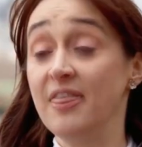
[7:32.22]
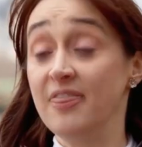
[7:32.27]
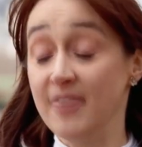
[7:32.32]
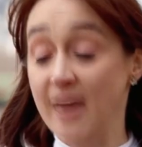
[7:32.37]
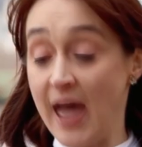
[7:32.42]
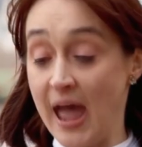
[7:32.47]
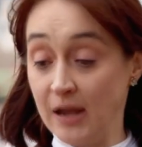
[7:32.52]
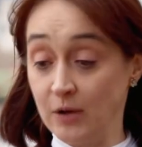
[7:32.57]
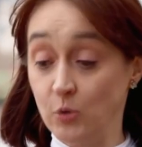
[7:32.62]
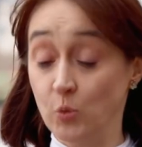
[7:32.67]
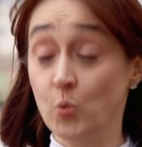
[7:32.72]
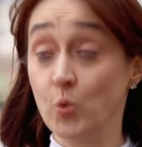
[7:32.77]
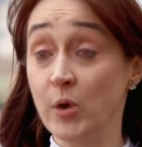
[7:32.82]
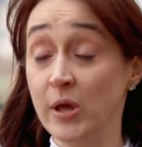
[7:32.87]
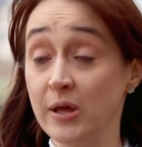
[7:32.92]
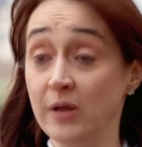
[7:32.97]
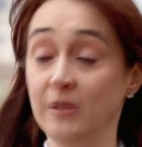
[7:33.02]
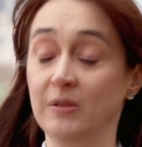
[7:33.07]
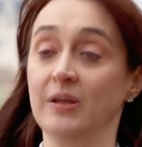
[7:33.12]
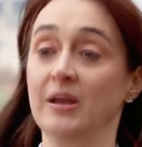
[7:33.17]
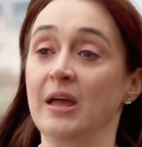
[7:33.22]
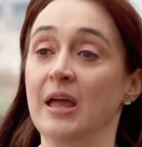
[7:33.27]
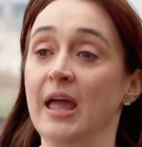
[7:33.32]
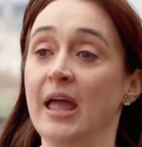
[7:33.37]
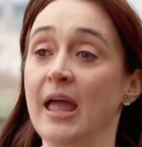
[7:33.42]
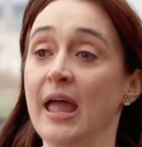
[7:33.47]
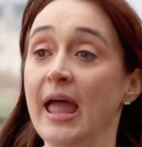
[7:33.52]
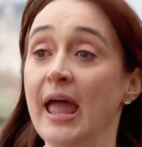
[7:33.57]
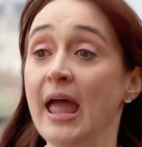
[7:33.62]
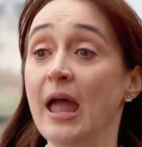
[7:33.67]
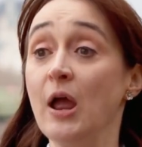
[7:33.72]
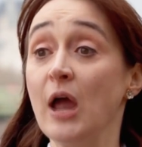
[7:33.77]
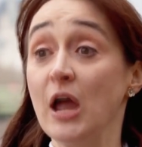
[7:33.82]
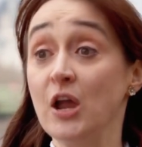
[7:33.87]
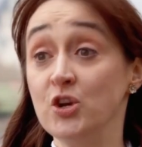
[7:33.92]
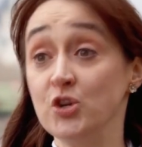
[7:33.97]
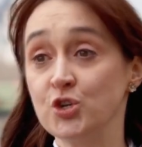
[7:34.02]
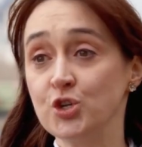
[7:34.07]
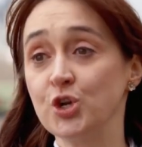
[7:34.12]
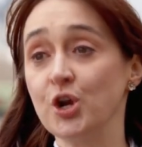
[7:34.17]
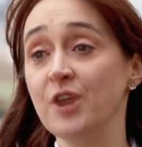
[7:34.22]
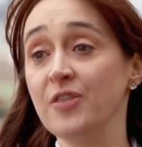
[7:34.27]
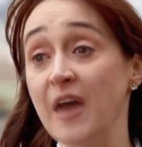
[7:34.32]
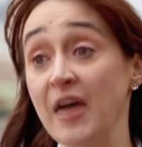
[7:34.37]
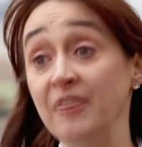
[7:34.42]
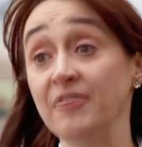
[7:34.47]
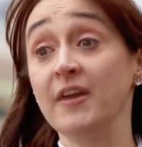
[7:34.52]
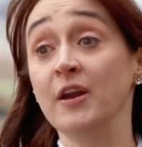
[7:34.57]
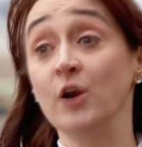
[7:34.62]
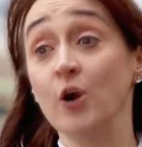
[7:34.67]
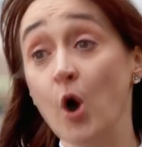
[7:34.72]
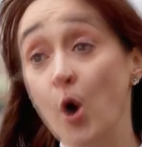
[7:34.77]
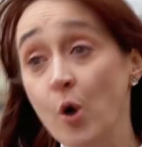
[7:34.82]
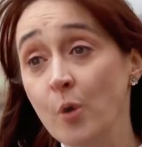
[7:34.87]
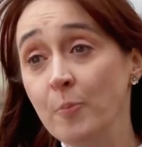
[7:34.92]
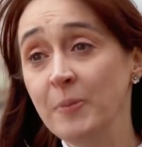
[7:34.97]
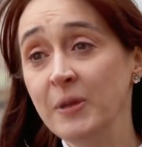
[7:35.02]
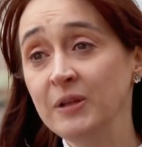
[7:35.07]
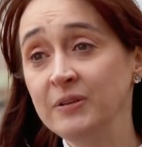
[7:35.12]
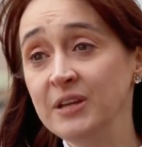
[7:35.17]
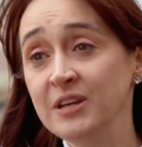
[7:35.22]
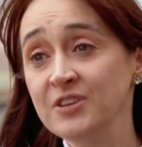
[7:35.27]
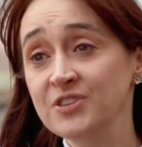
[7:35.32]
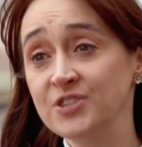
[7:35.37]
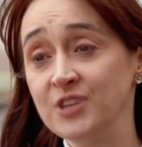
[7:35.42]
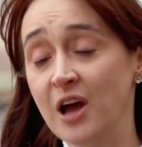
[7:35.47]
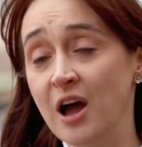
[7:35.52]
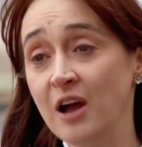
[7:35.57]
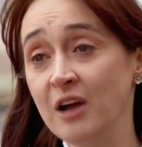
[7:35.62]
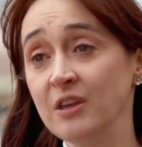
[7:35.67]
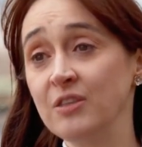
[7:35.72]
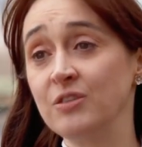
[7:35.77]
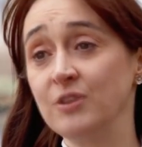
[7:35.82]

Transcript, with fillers: that will ensure that their own building stock,